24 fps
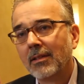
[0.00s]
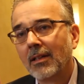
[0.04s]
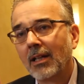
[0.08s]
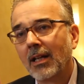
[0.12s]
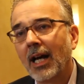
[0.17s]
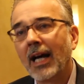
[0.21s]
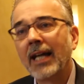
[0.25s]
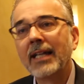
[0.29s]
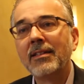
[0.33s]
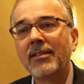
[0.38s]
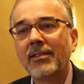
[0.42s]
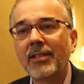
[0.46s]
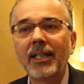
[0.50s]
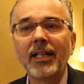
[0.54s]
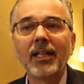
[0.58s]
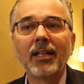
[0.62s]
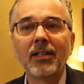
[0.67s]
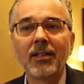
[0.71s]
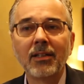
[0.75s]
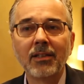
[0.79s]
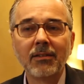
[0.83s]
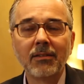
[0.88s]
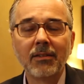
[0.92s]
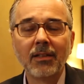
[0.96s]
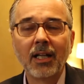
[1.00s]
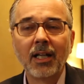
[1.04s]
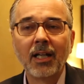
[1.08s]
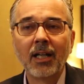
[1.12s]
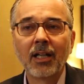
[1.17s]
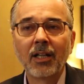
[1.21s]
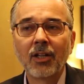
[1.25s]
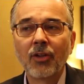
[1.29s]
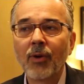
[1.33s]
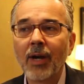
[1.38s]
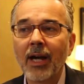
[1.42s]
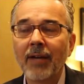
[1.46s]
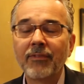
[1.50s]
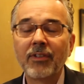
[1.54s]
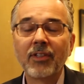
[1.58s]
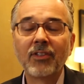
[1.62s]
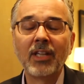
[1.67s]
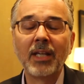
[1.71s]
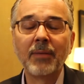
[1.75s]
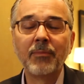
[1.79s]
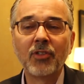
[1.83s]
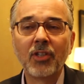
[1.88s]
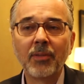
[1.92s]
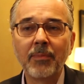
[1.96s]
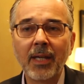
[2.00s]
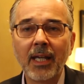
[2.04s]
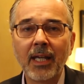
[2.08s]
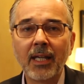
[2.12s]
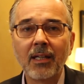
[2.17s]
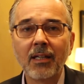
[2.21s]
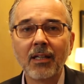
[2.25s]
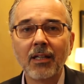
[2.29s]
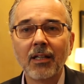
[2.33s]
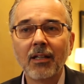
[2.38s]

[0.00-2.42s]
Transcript: ideal uh, craft, it seems to me,